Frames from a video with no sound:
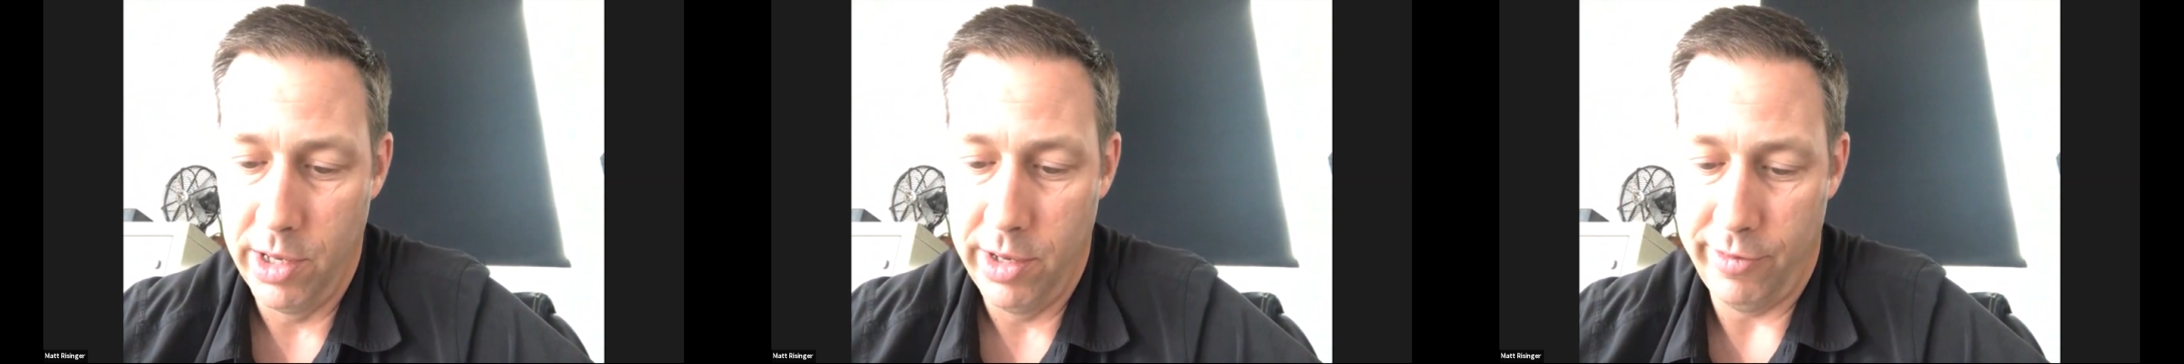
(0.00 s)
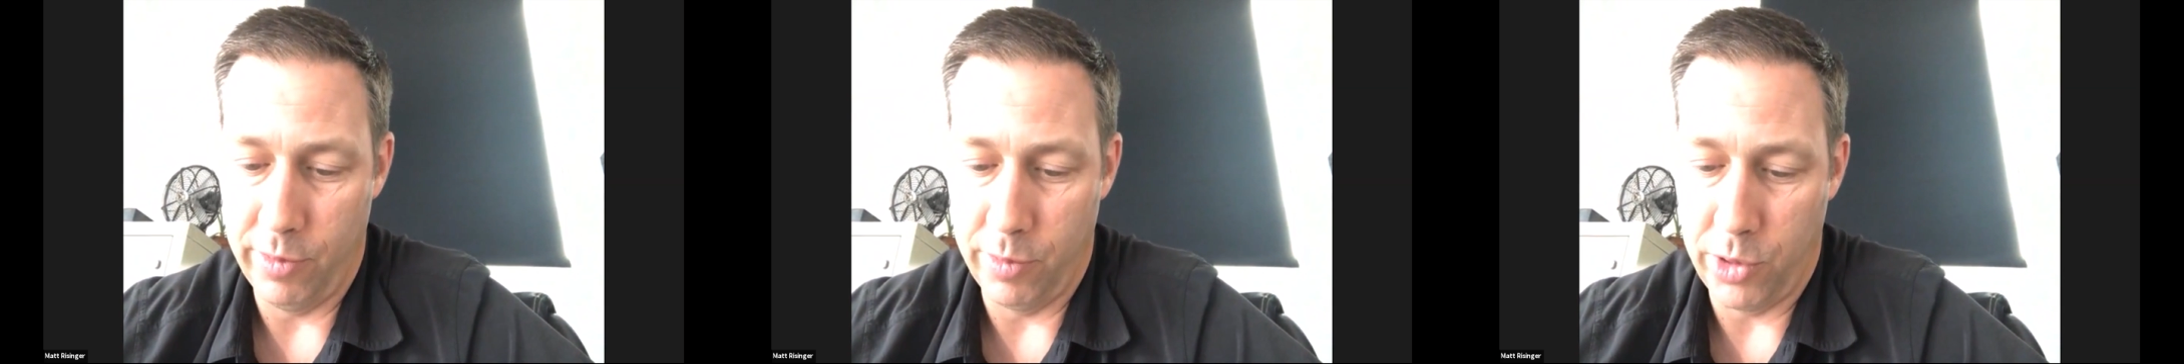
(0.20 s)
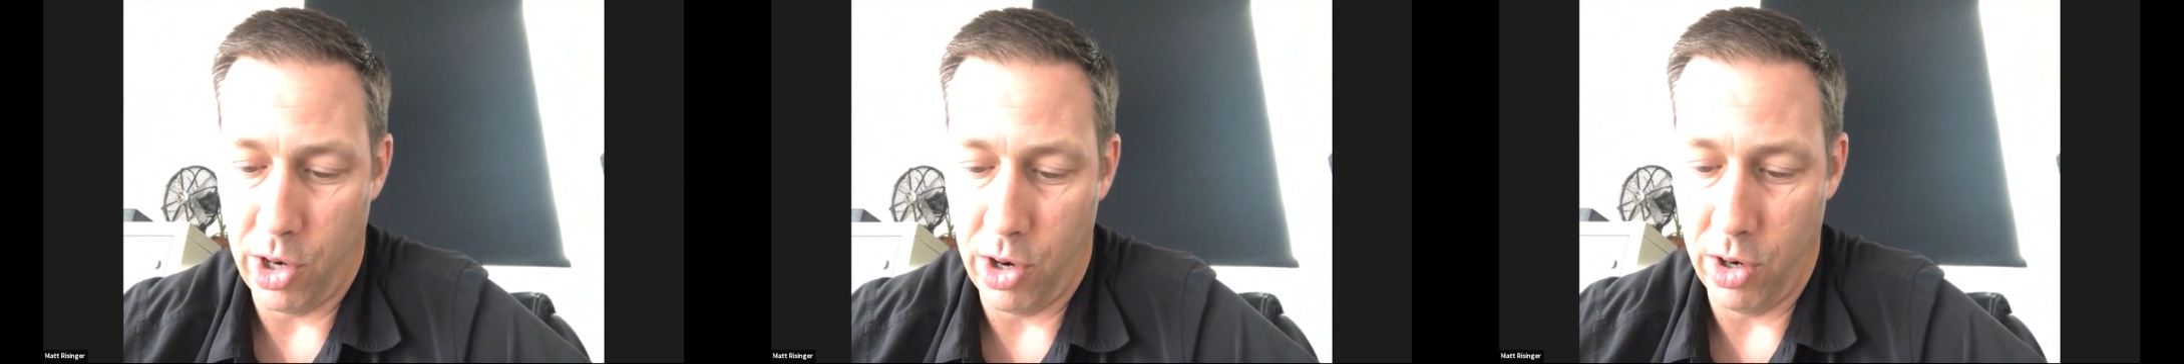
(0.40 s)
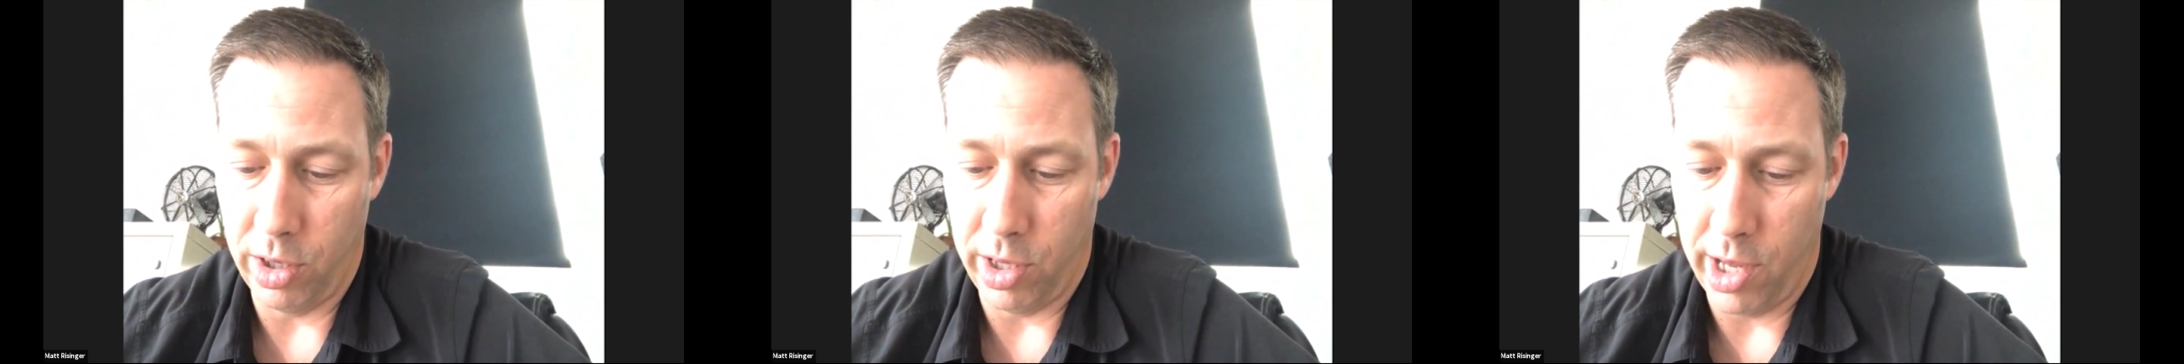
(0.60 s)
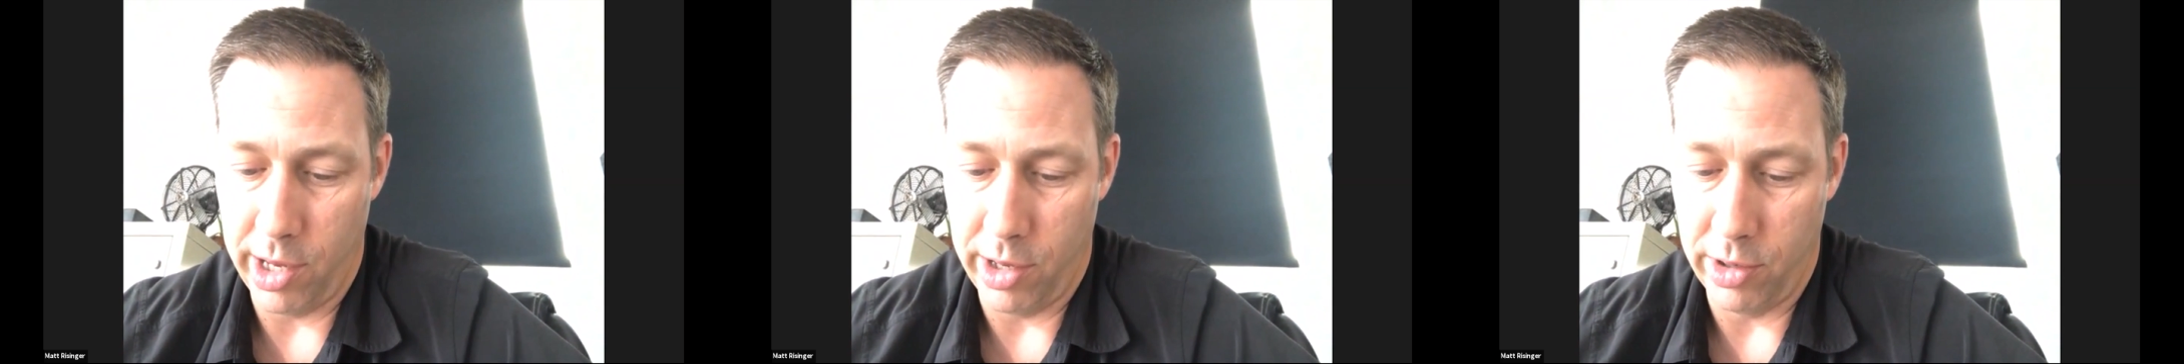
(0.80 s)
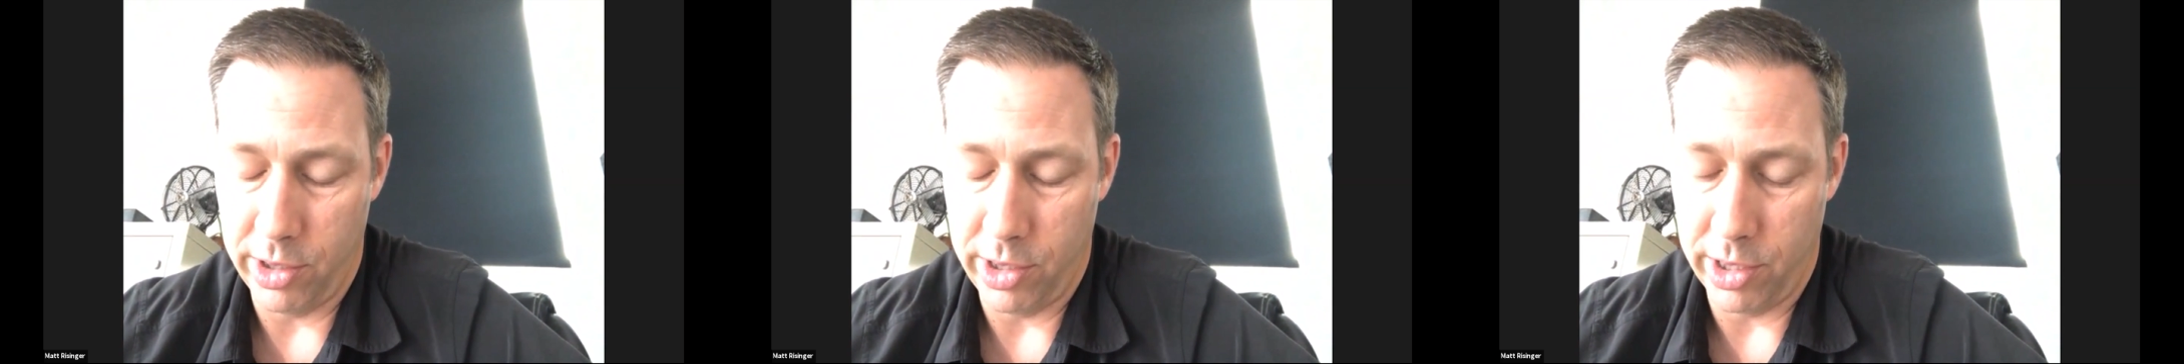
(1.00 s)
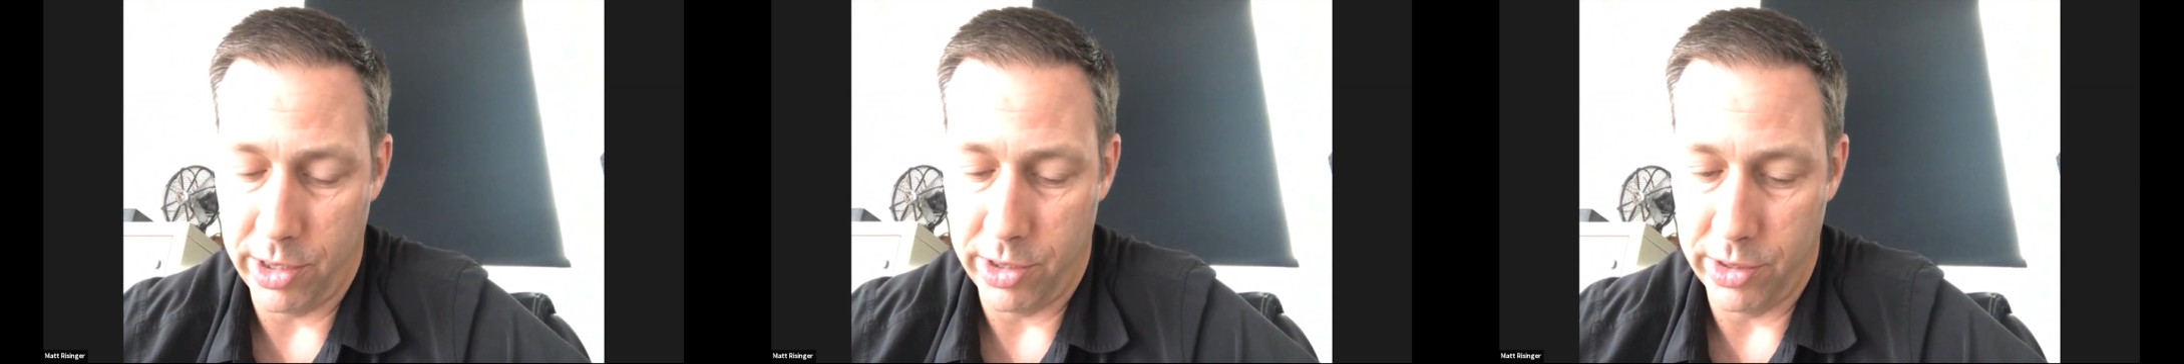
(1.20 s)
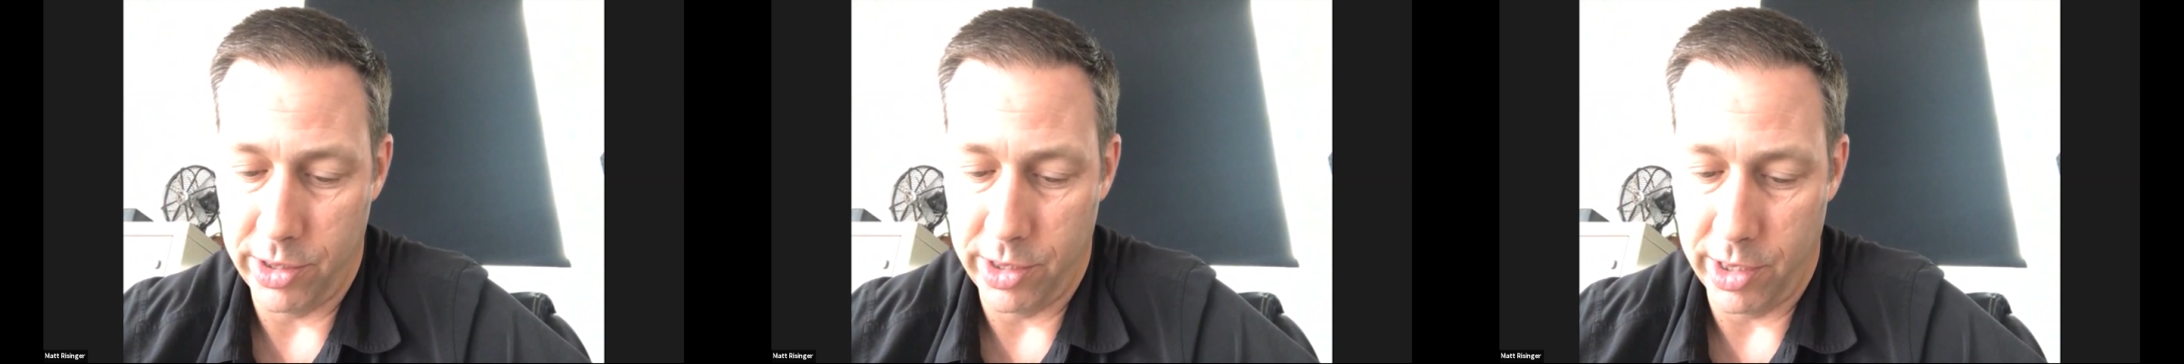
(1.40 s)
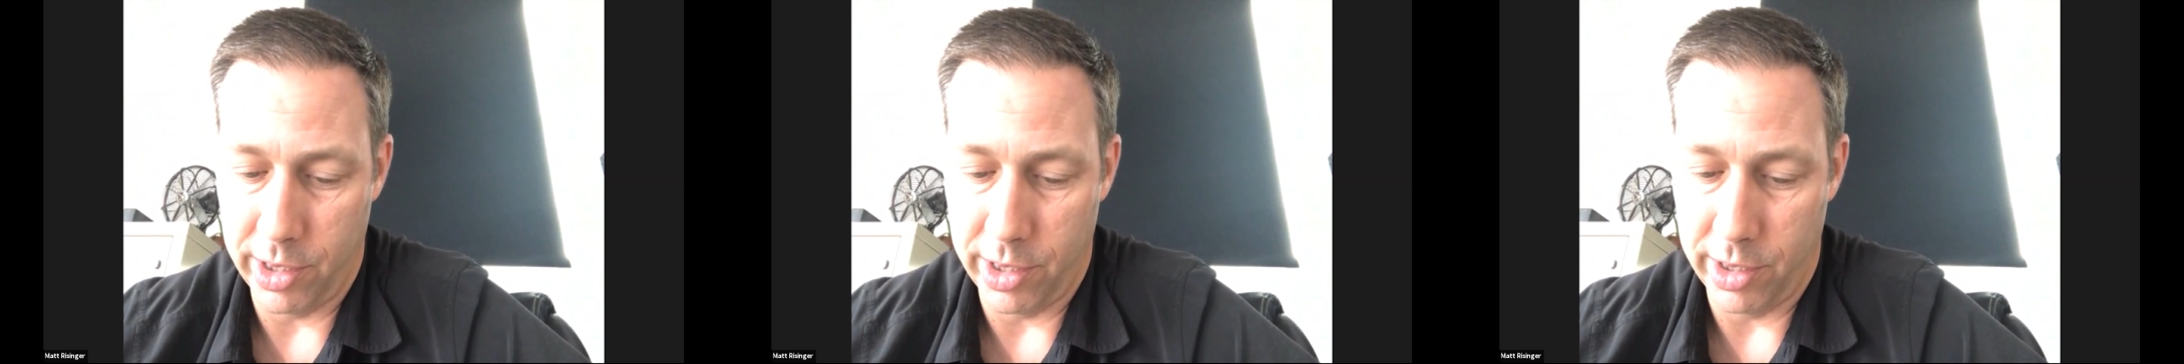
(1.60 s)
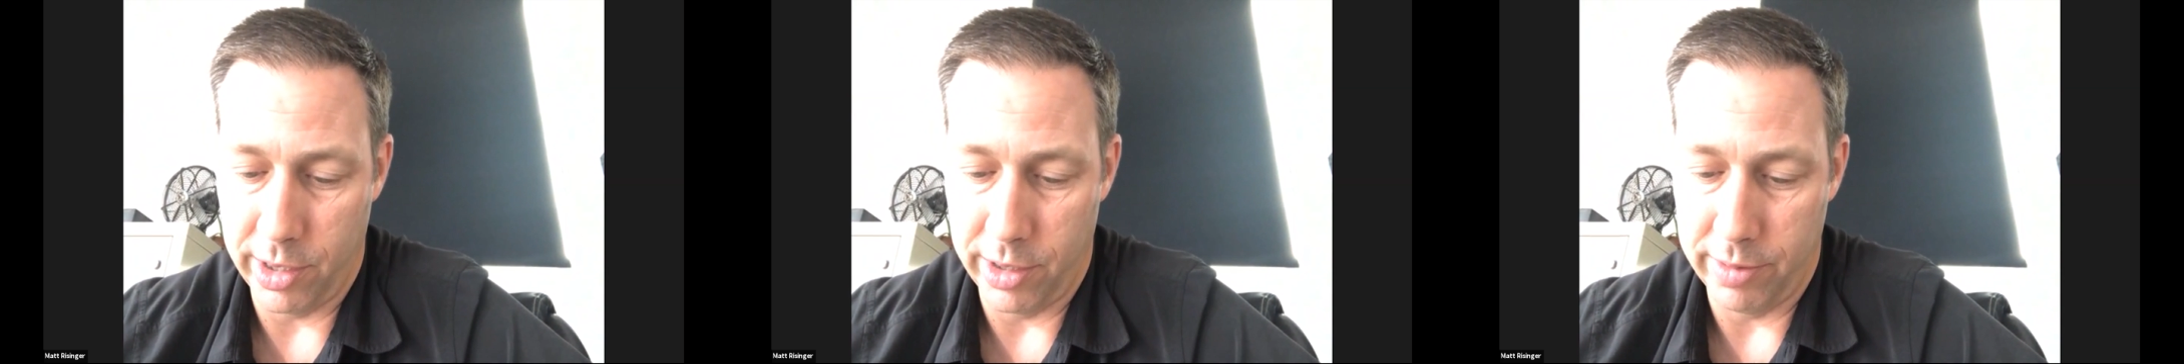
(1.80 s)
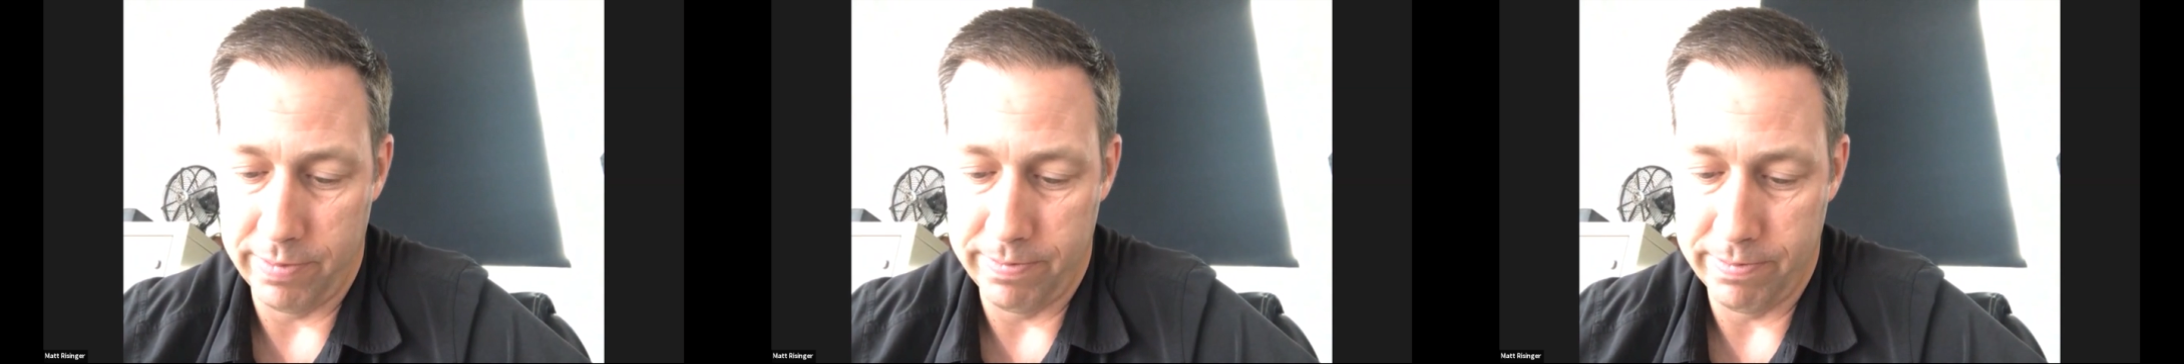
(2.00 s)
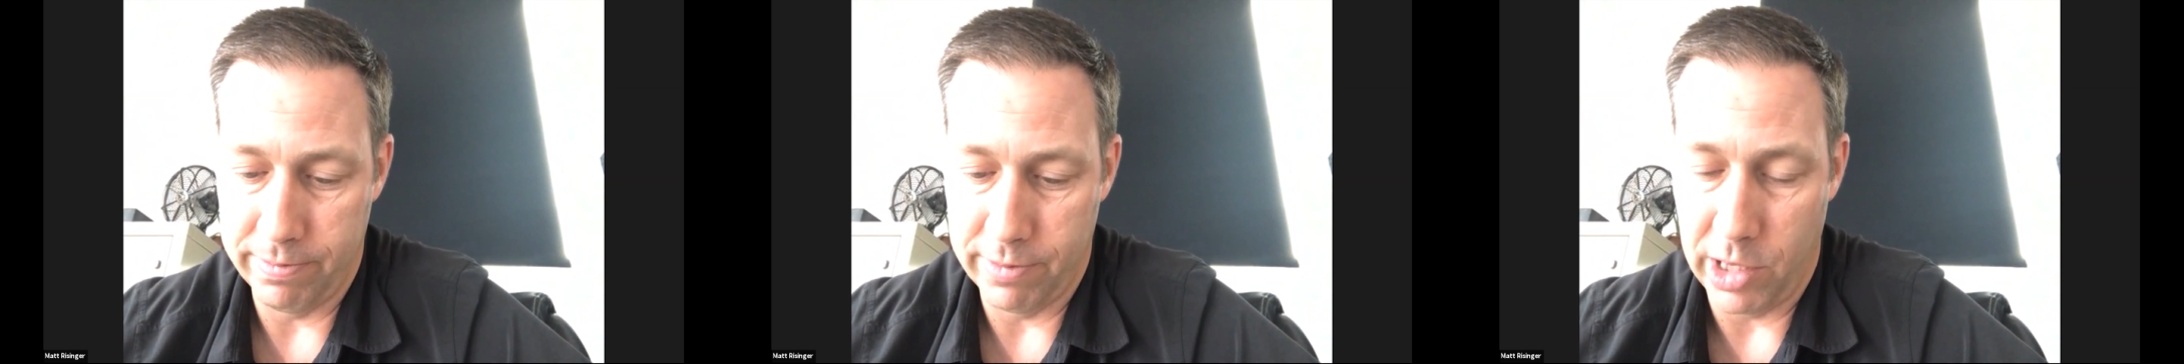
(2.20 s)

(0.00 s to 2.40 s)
from Carlisle called um,